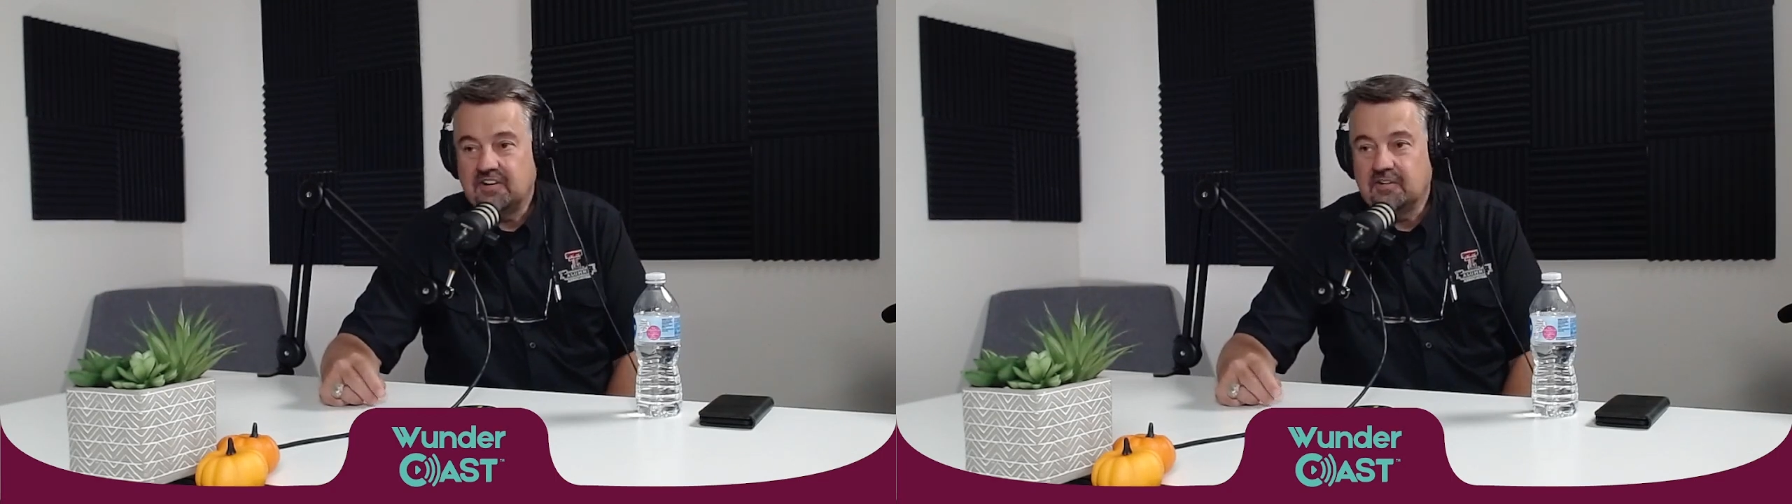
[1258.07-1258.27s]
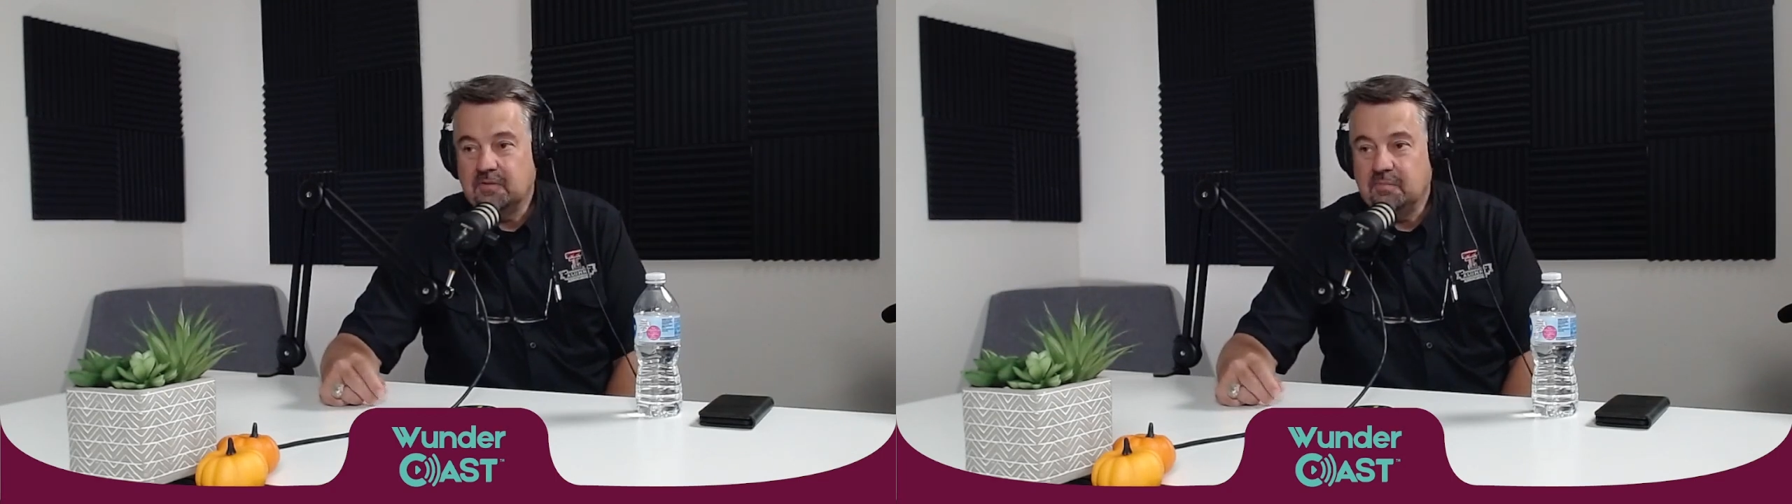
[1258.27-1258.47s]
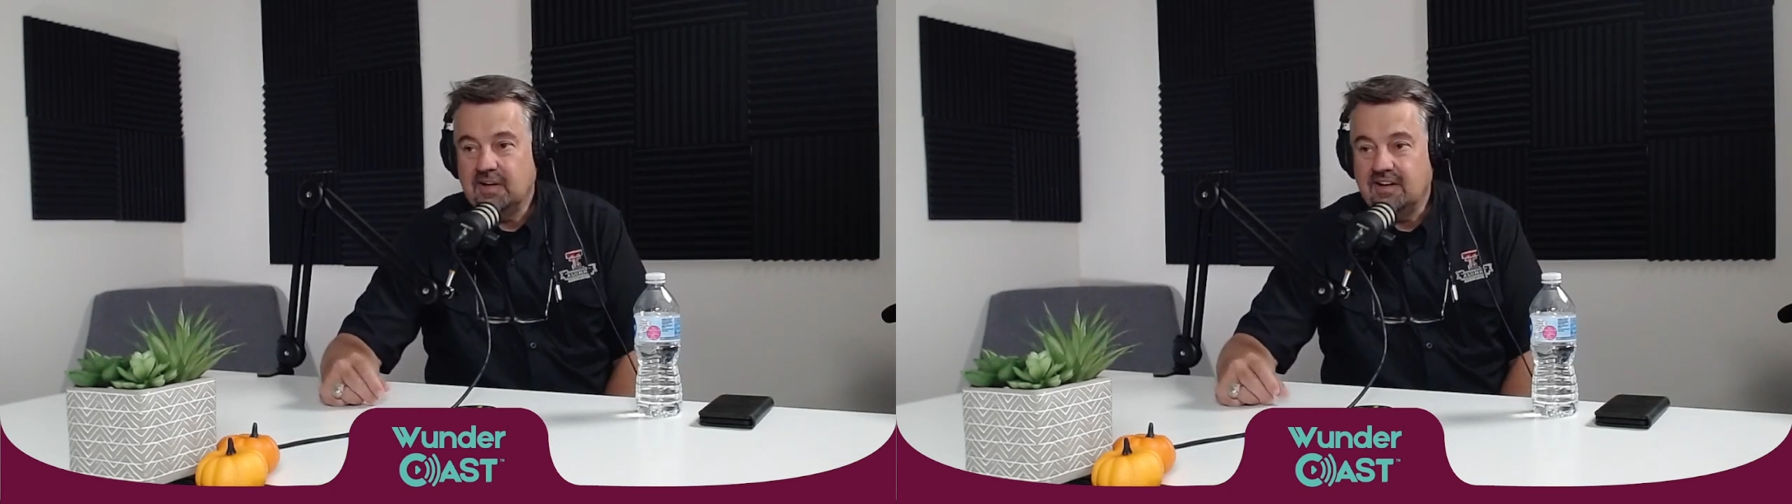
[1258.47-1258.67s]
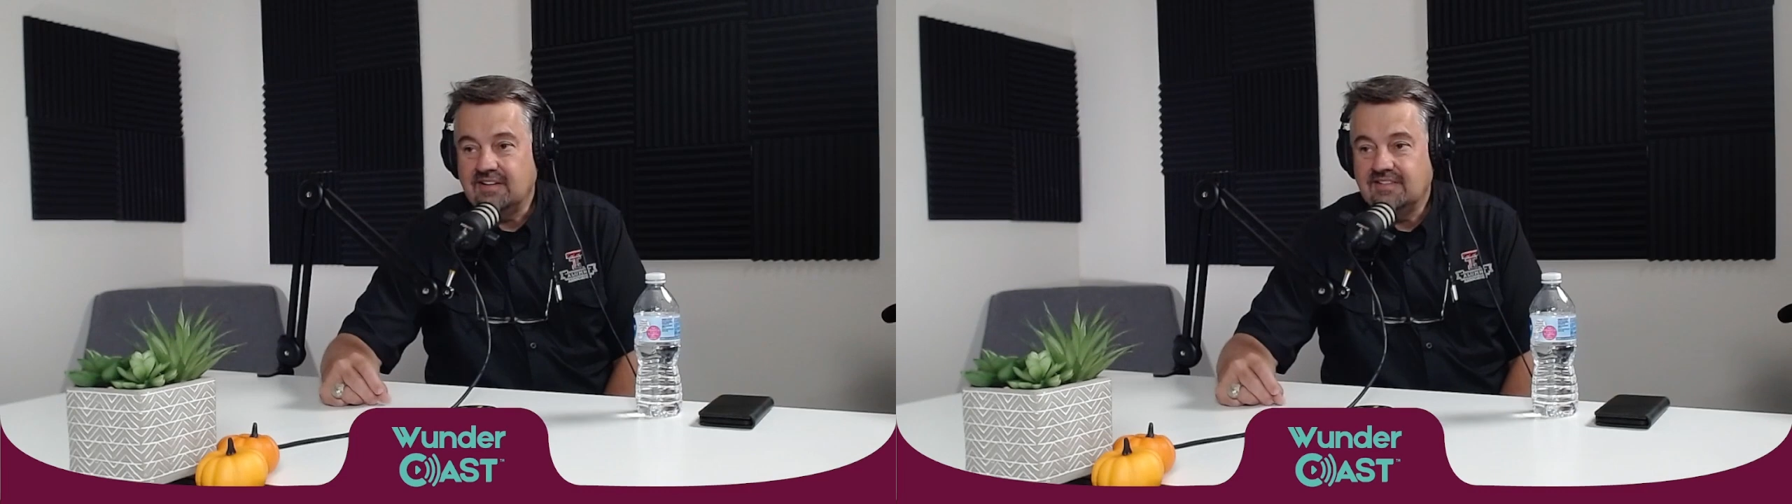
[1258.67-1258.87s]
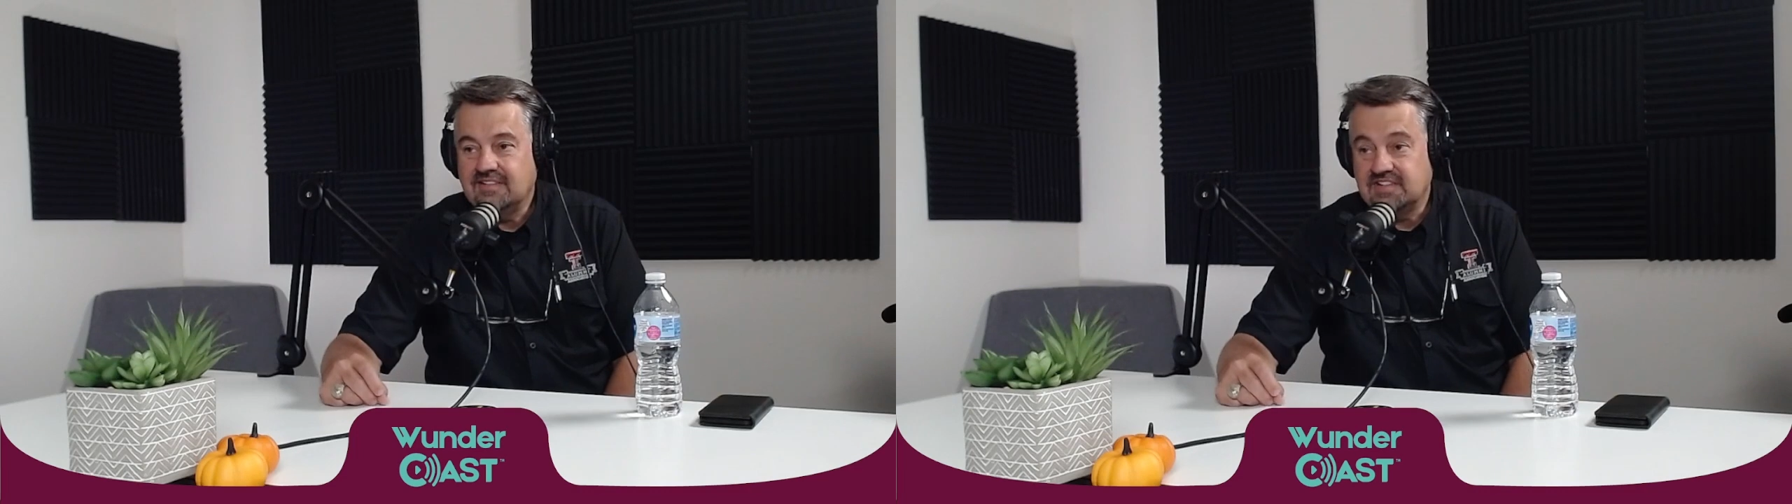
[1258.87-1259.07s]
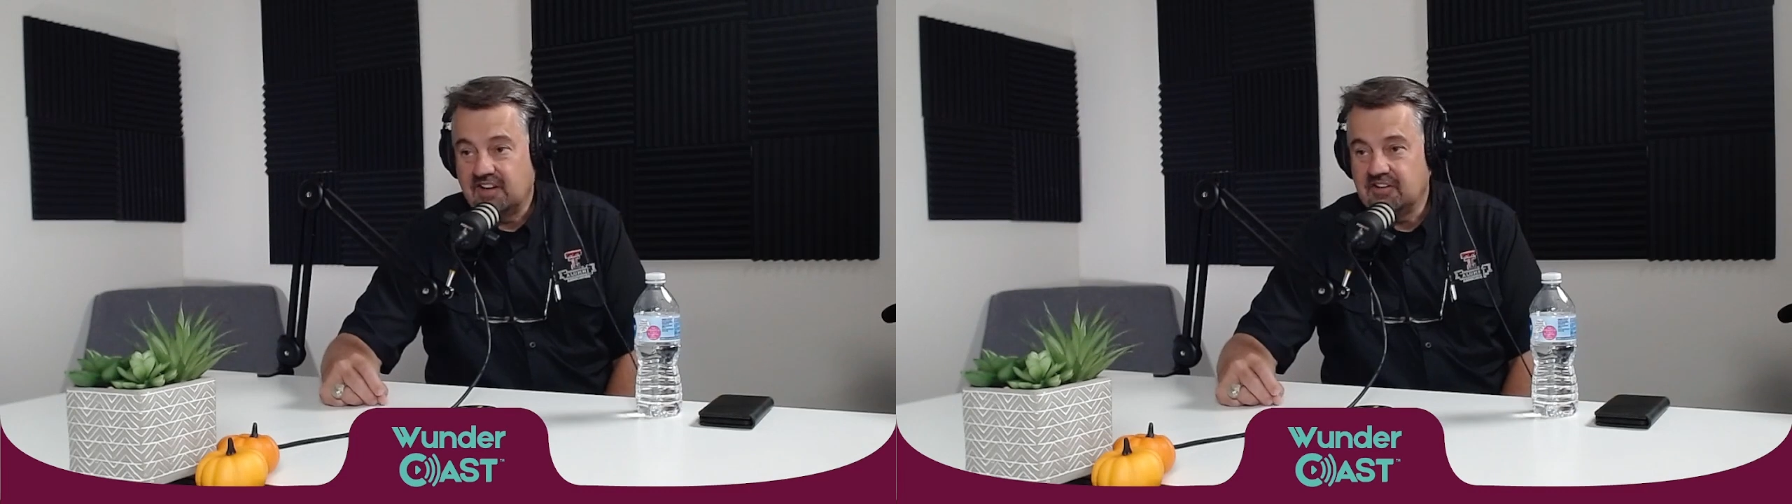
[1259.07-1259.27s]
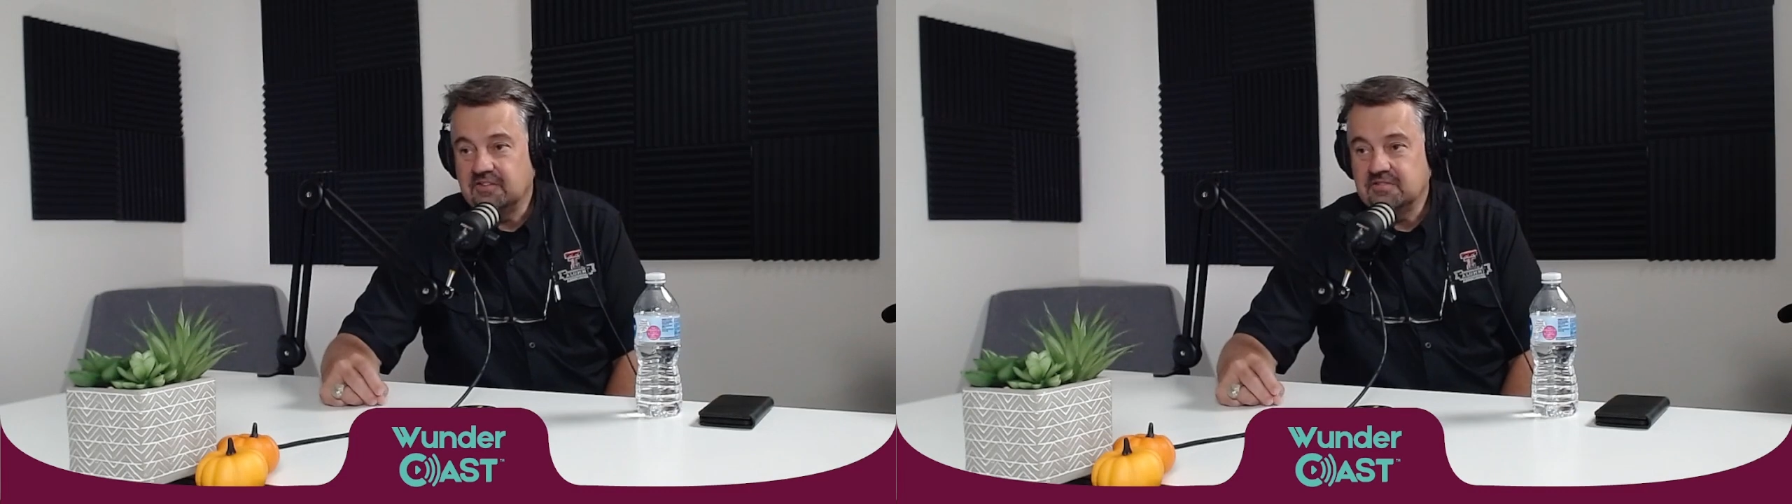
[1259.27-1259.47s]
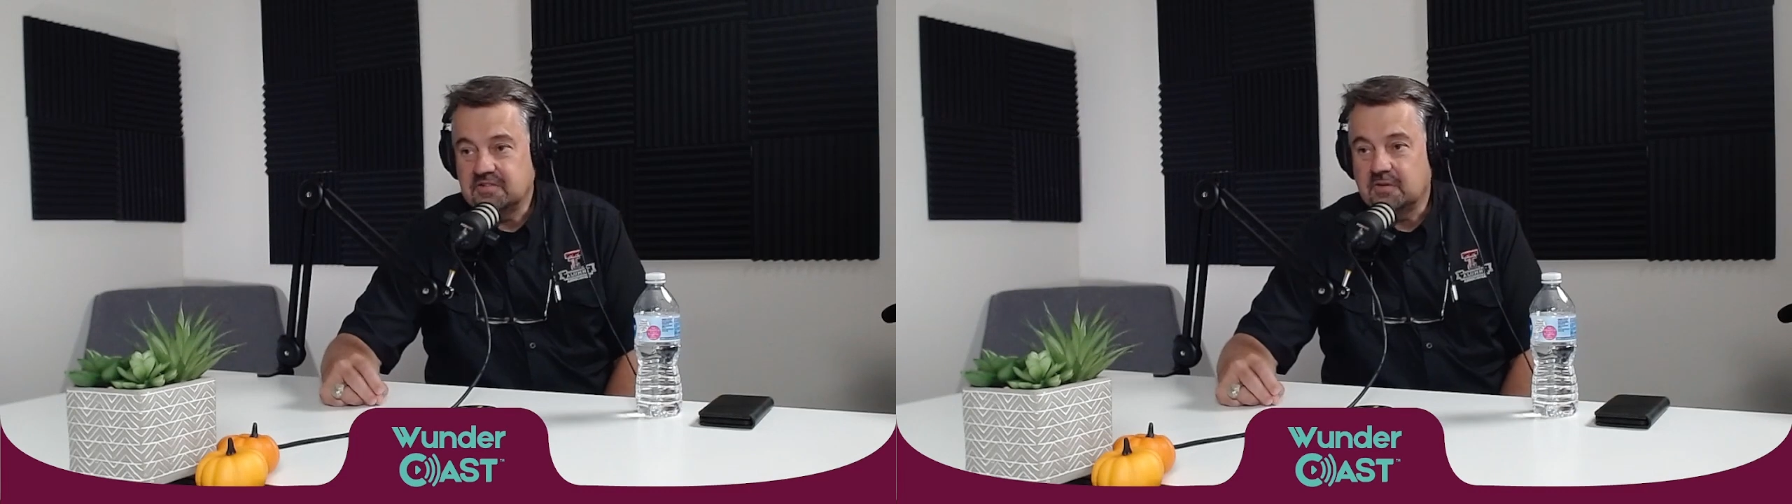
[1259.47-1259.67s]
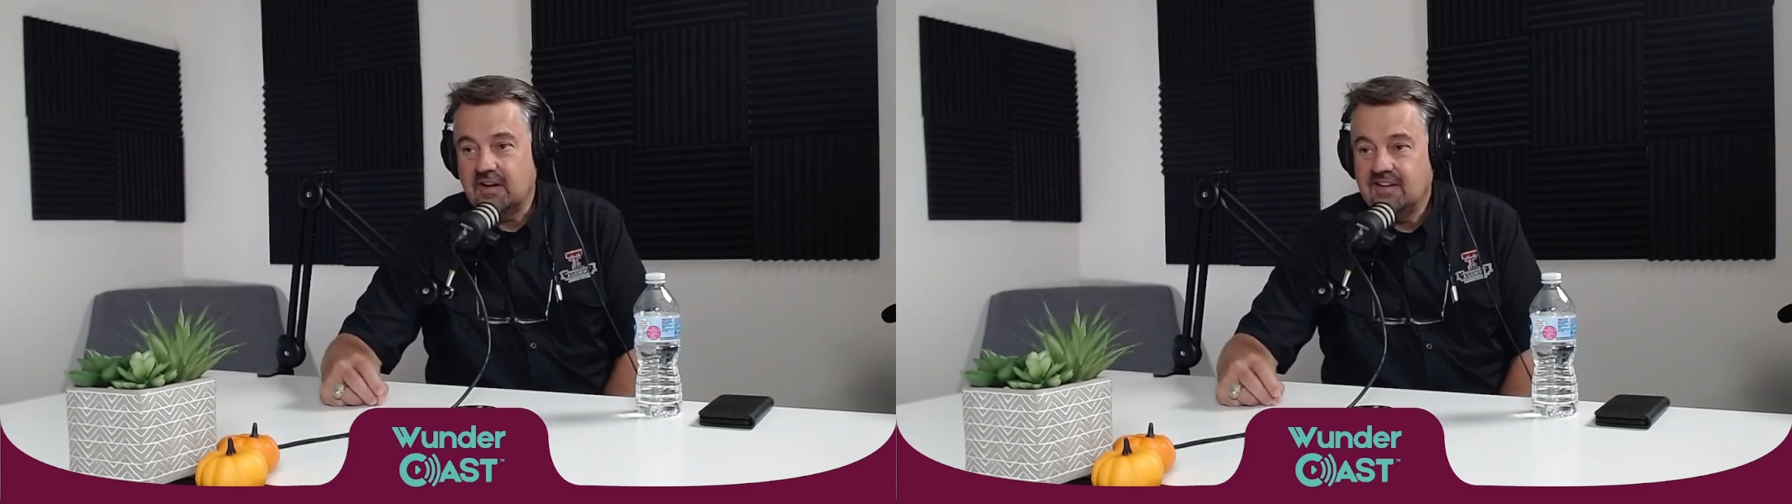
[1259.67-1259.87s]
our own merit, tell our own story.